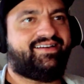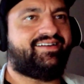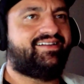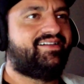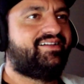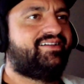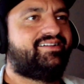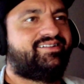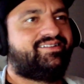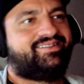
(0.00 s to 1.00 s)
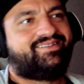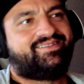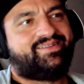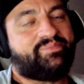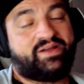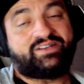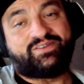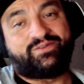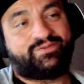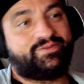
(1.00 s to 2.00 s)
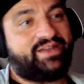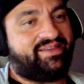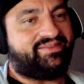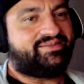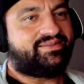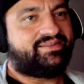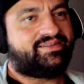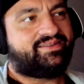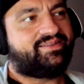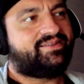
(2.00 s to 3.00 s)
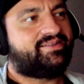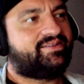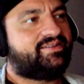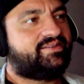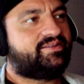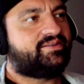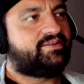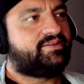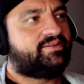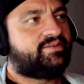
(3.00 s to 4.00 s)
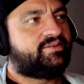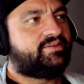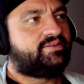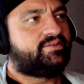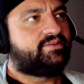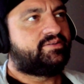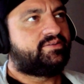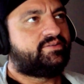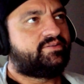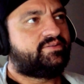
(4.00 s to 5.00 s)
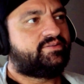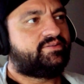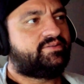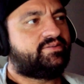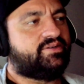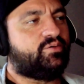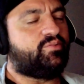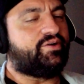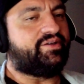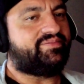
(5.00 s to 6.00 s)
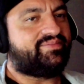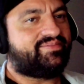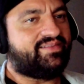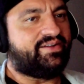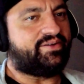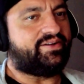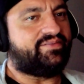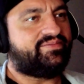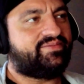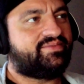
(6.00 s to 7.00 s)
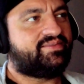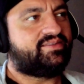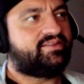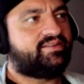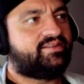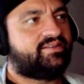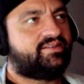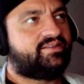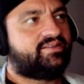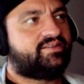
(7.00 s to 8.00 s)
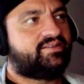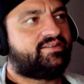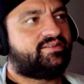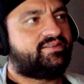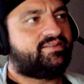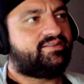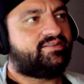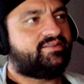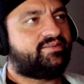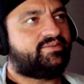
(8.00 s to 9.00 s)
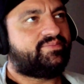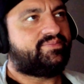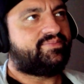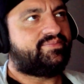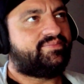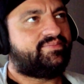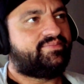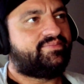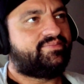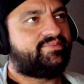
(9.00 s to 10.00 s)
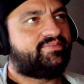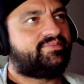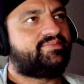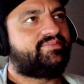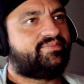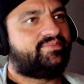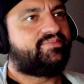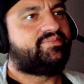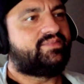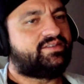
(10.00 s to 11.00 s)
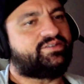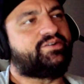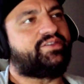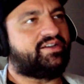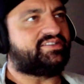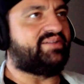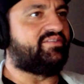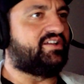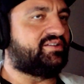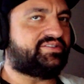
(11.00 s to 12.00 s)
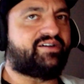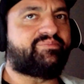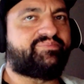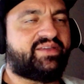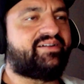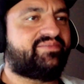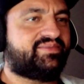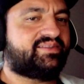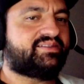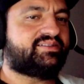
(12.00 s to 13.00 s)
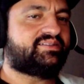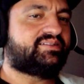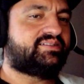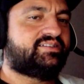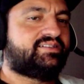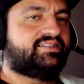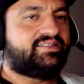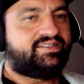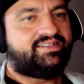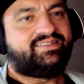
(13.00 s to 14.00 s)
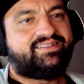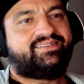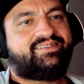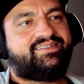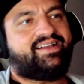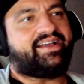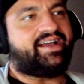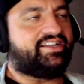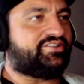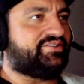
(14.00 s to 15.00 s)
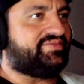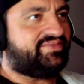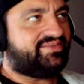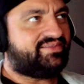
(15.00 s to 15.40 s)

so um, now uh, there's no to do, that. I want to automate more things. I'm going to get cast on melee stun. Uh, i put that in oh here, boy. and then here I get the summon wolf ability that I have, and I'm going to put cast on melee stun with summon wolf. So that means that if I stun enough enemies, yeah. um, I'll be able to cast uh, my I wolf got you. automatically.